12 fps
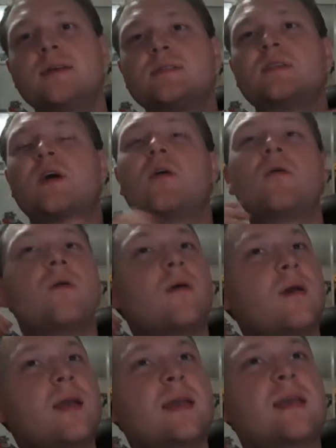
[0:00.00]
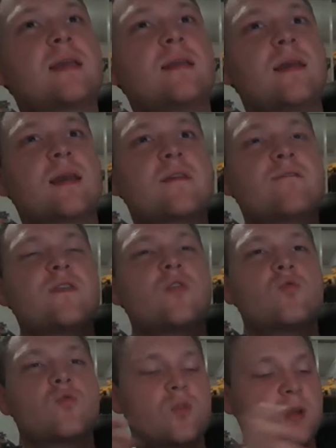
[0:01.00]
So it can
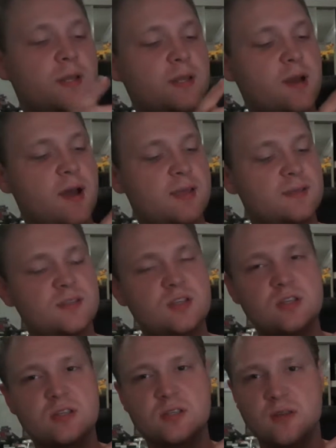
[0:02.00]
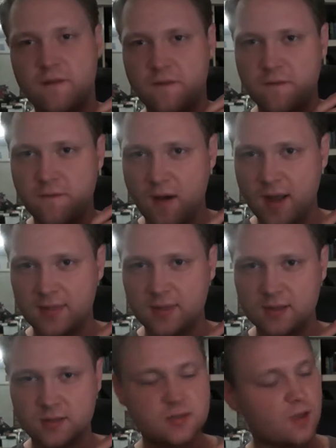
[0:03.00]
feel really nice to just find
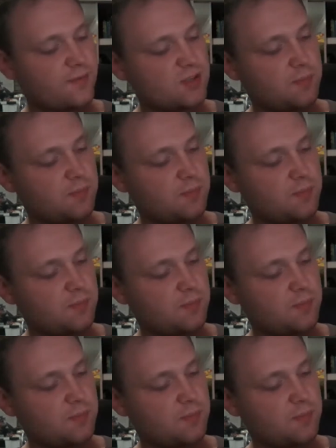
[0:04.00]
that soft